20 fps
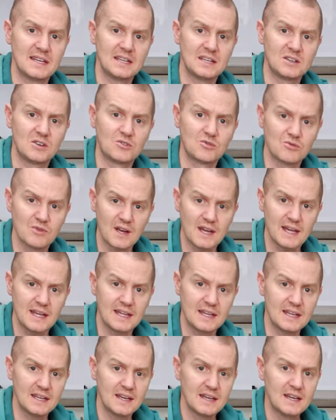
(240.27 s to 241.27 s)
in
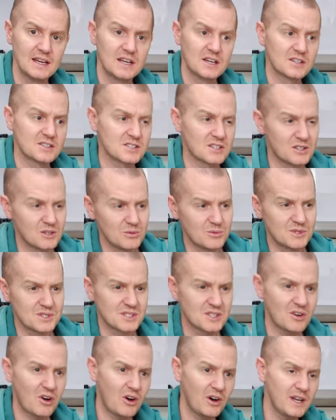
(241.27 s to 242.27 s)
grey, so that it was
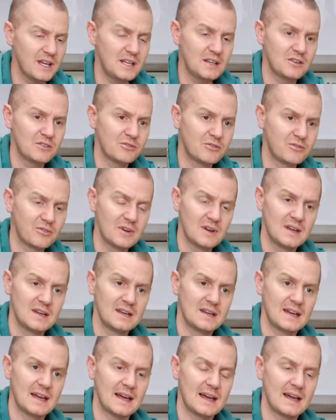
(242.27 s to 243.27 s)
kind of
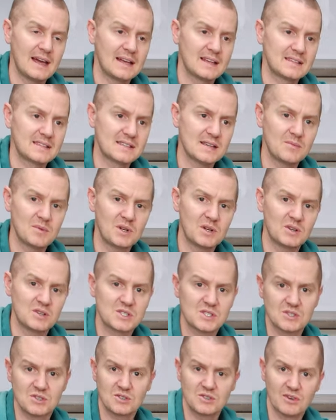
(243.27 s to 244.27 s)
similar
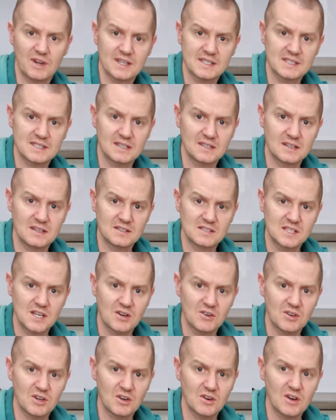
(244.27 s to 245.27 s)
to the rest of the
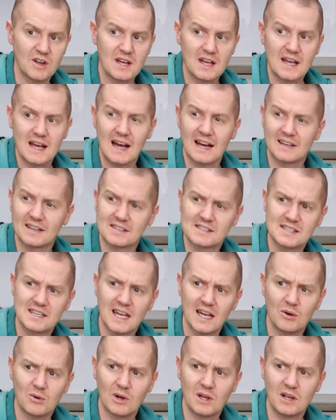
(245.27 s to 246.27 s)
interior, and I'd see
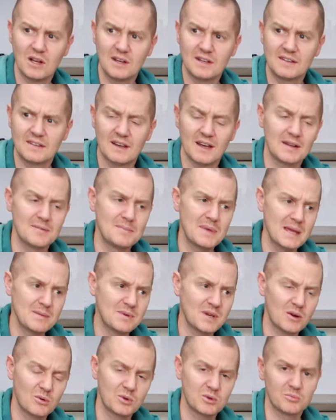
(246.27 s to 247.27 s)
how I liked it, and
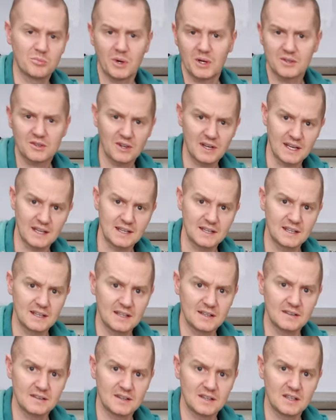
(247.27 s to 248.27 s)
maybe I wouldn't bother getting
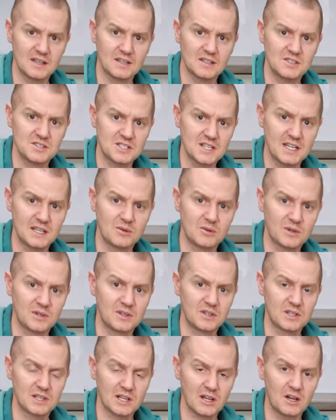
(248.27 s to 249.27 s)
the
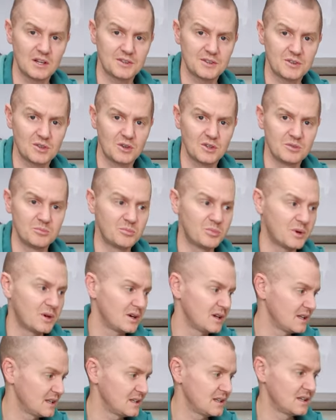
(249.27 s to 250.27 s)
genuine cloth done, but
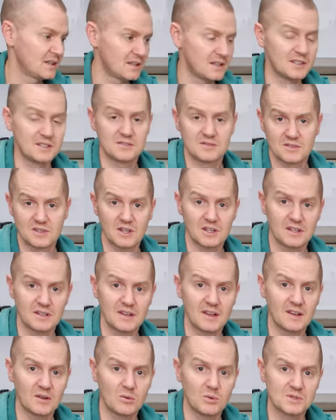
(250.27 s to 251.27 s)
I kind of
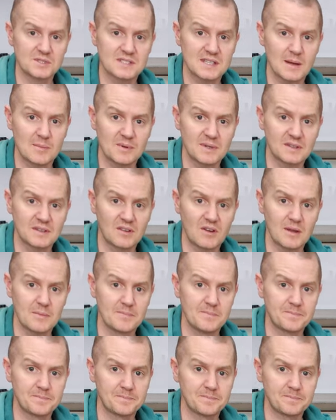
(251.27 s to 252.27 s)
take it one step at a
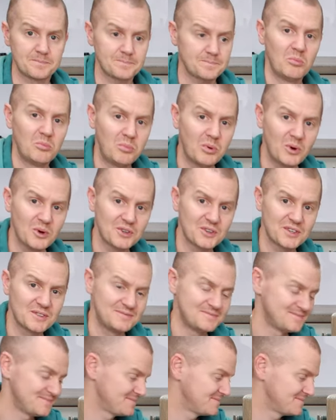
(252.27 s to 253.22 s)
time. But